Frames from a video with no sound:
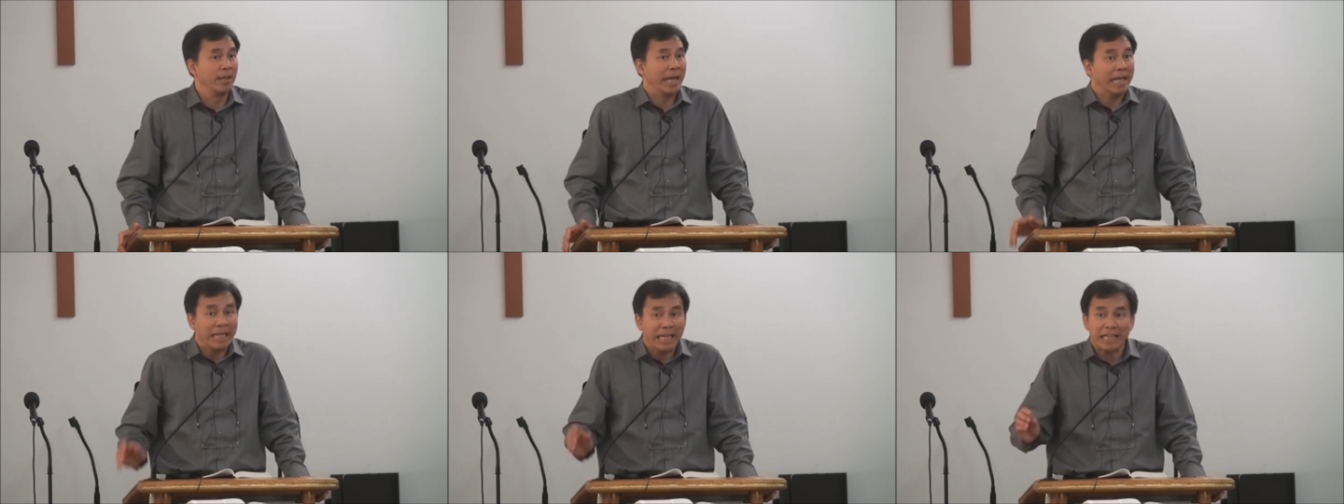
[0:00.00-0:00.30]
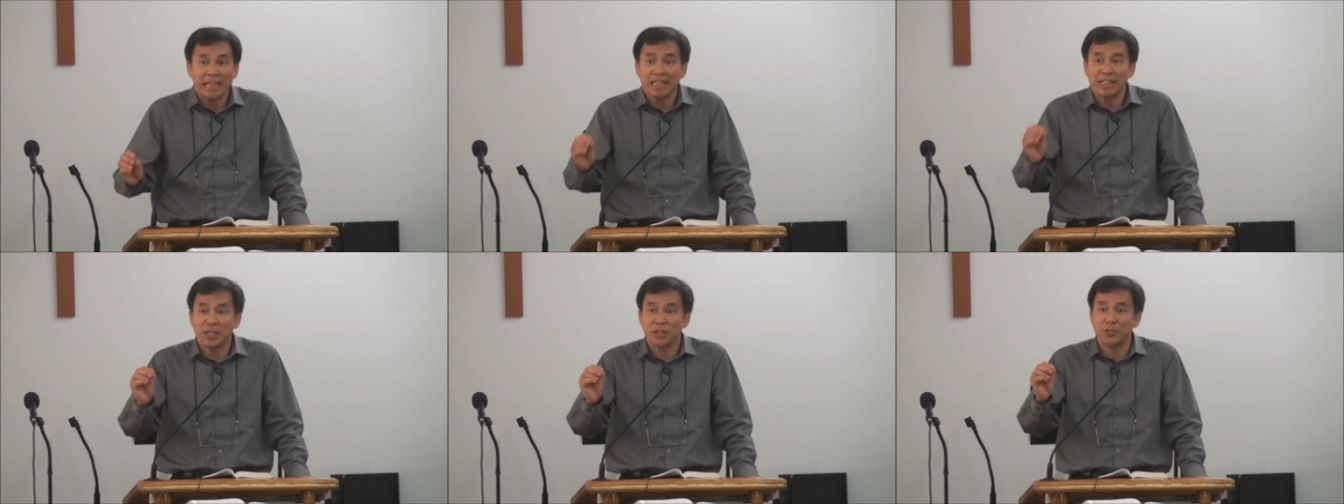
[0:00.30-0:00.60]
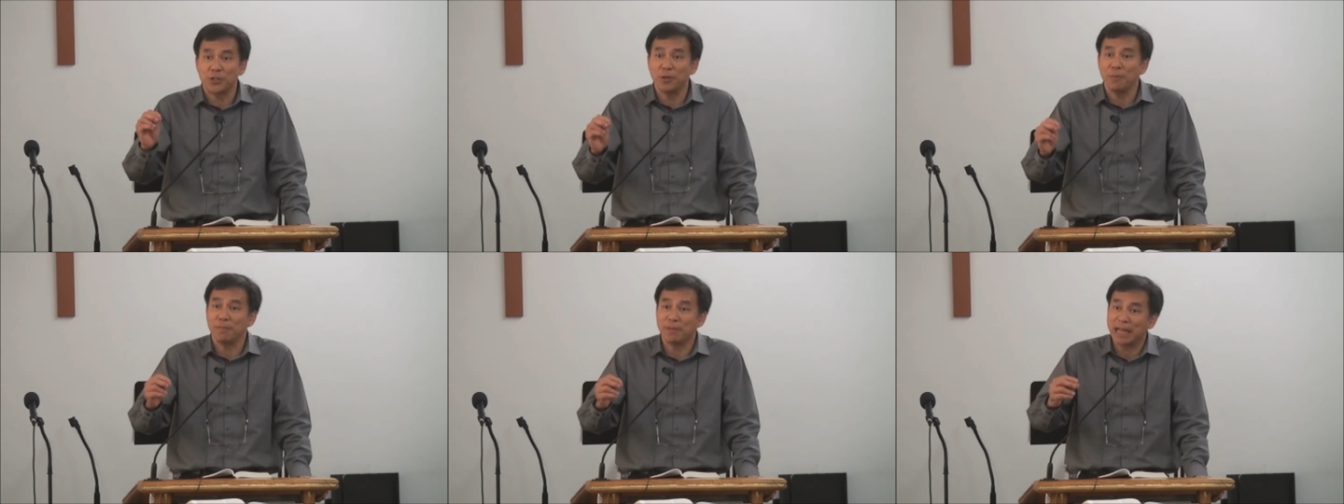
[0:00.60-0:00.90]
And let us
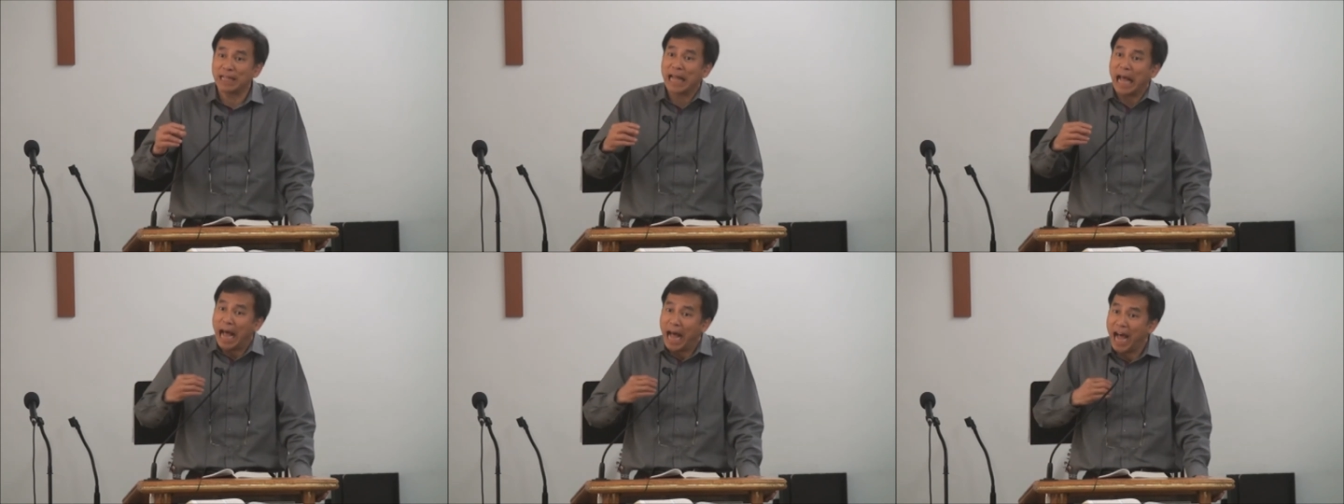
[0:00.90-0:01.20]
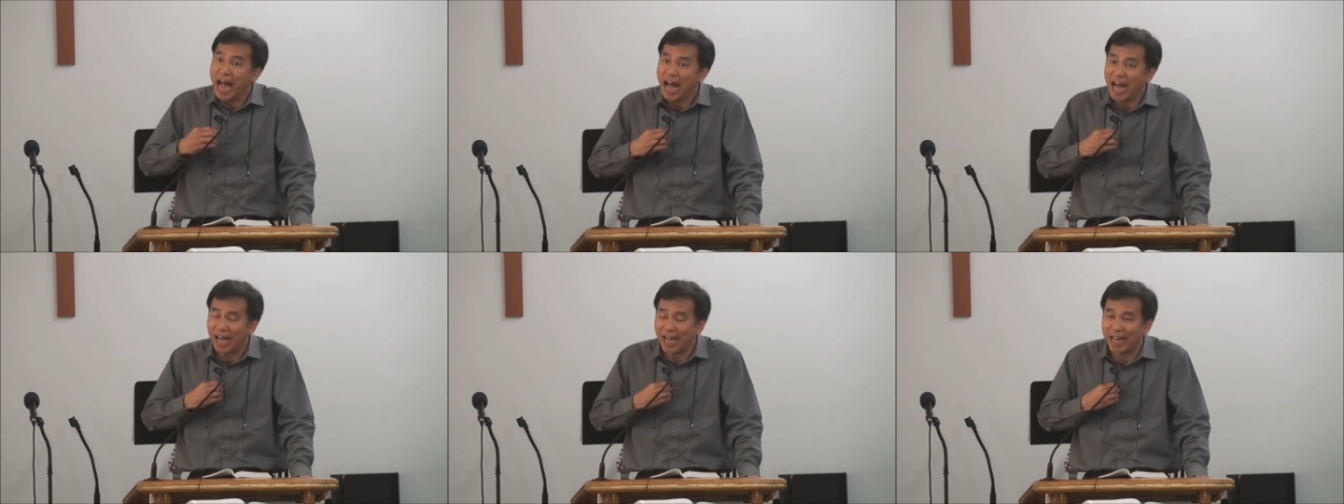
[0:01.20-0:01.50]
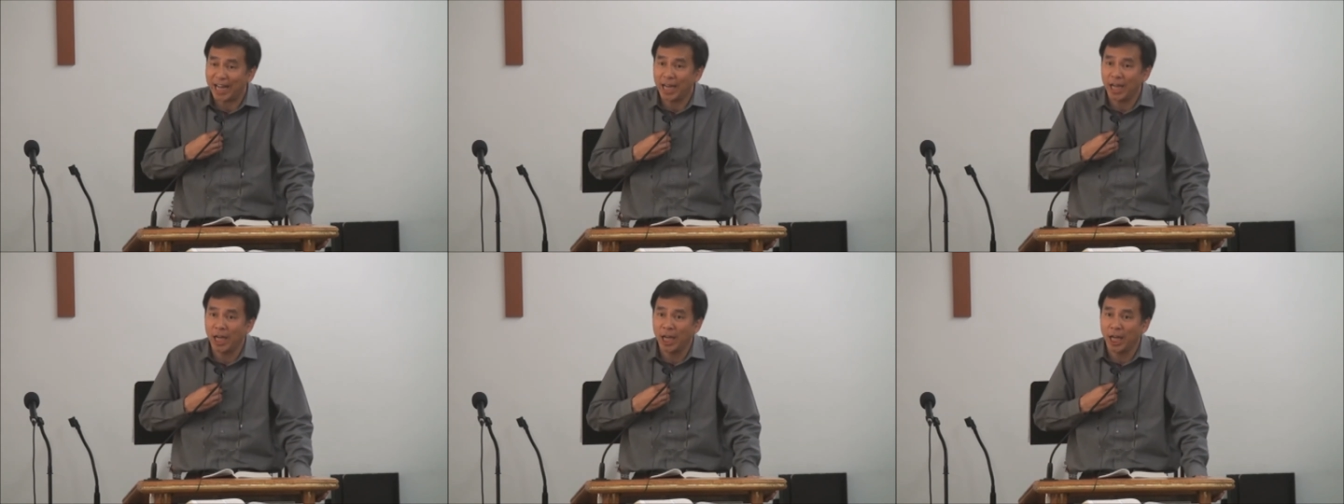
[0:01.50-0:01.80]
assume that
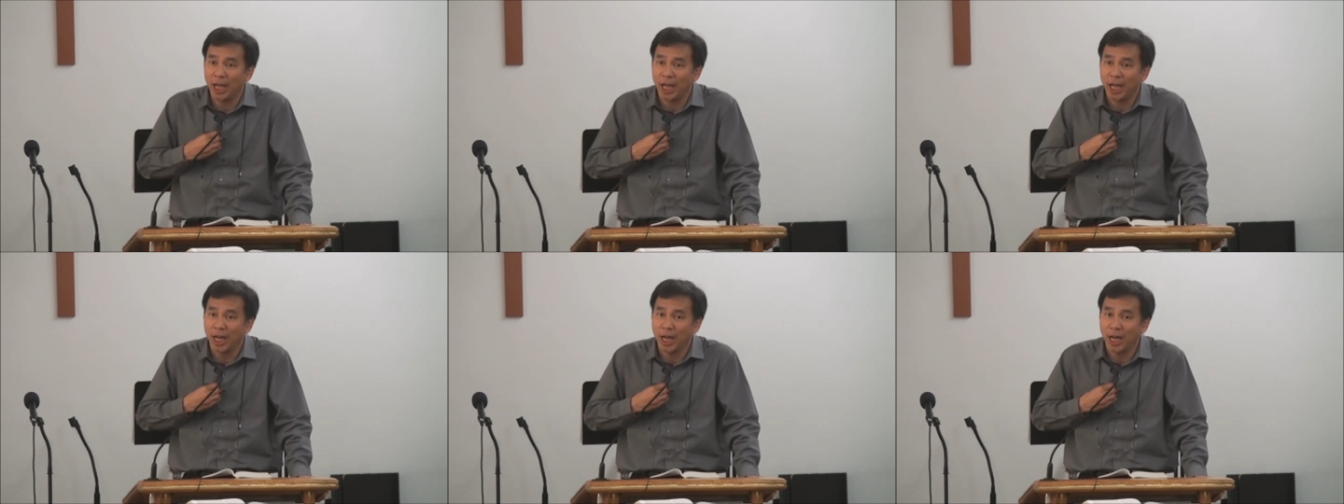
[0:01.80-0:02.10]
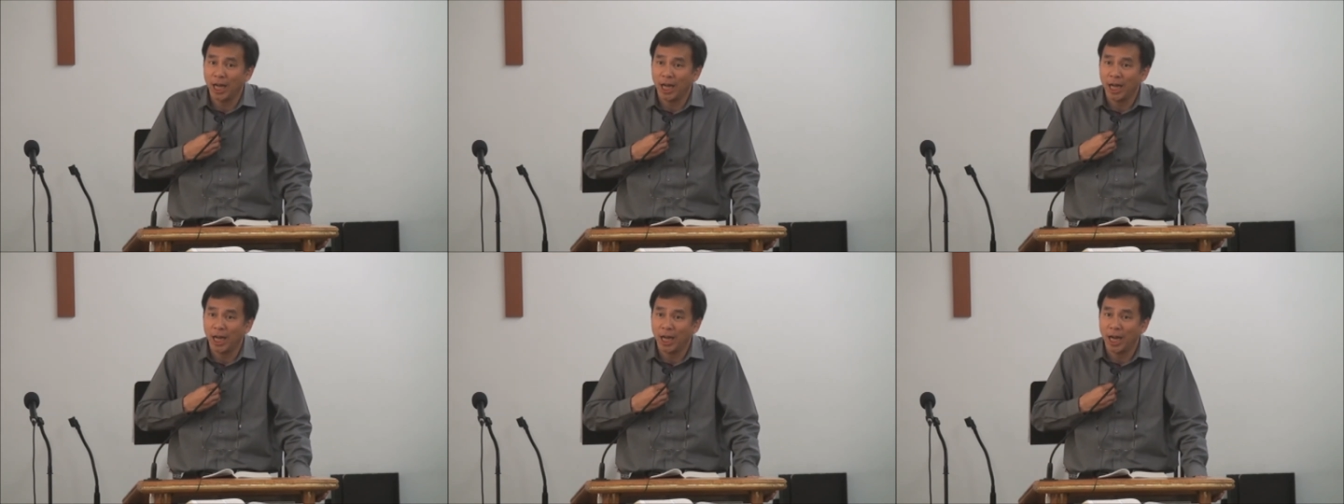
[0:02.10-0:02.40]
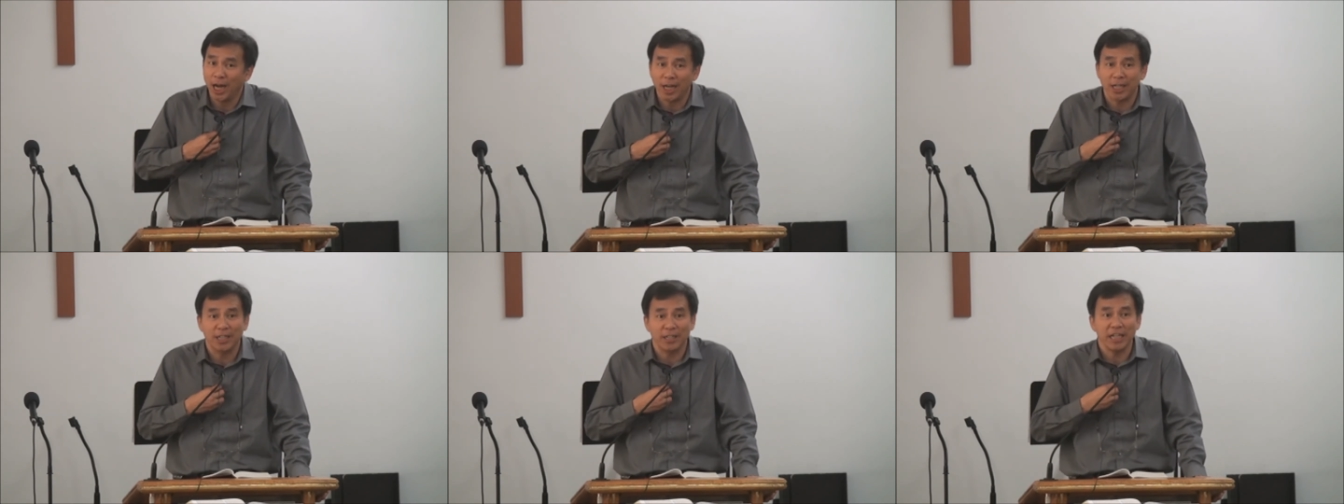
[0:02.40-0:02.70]
I
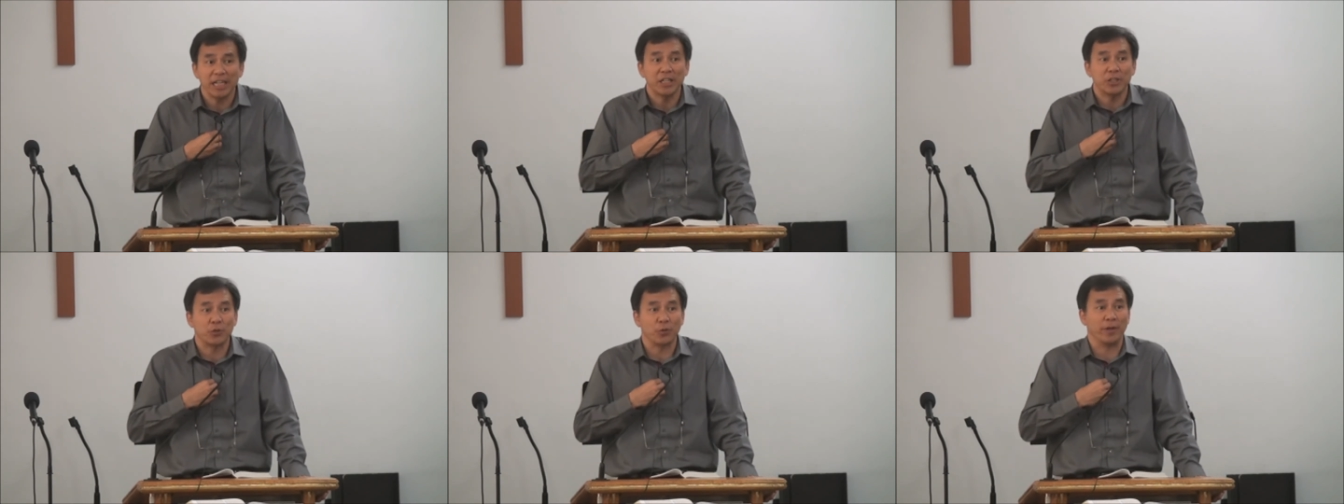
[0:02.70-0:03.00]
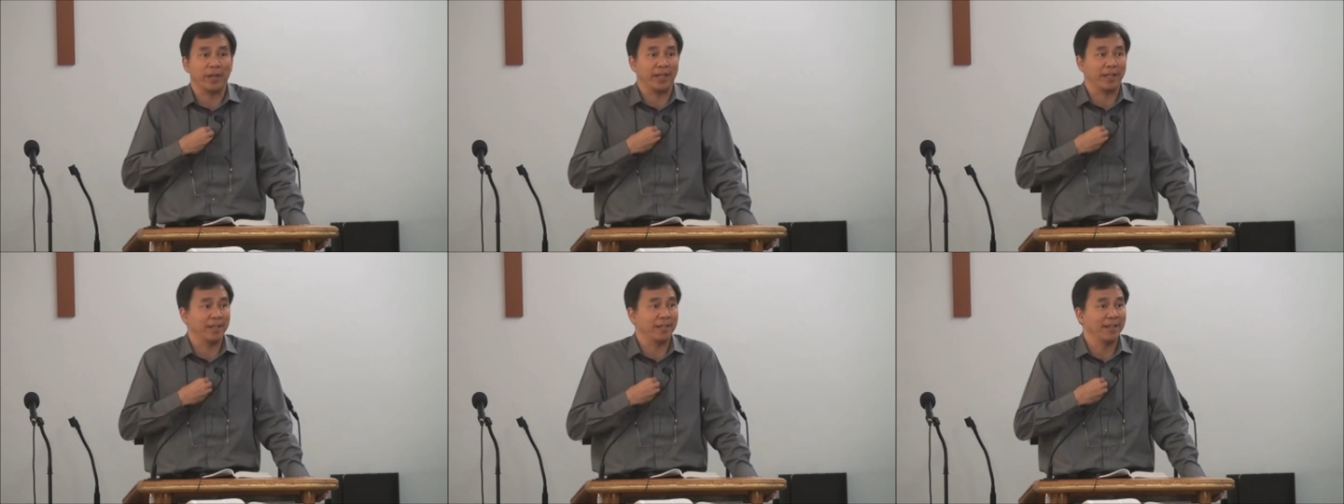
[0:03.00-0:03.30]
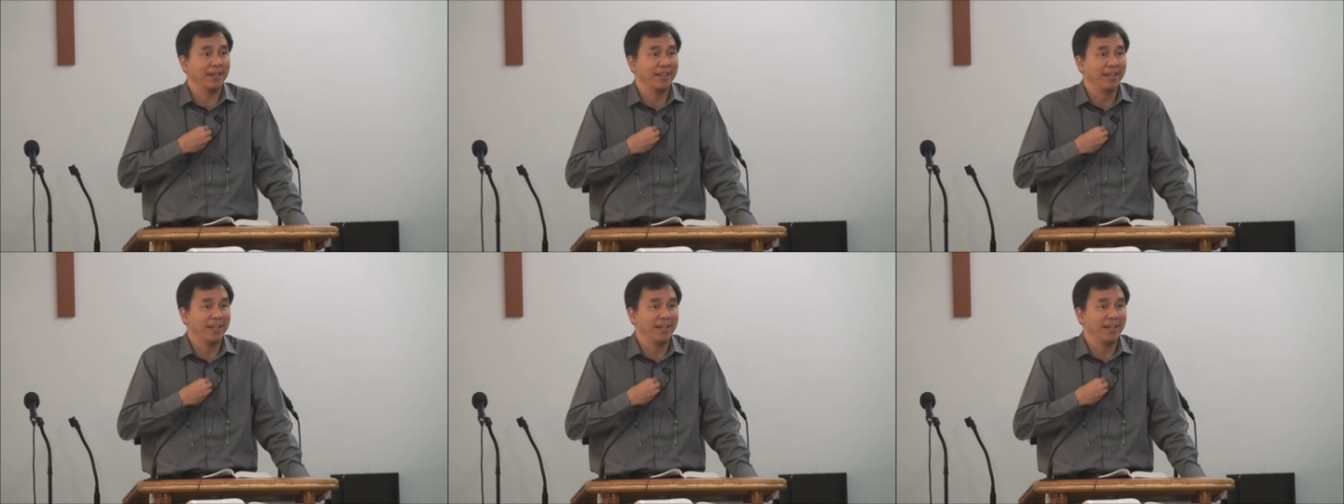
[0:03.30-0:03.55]
agreed to it.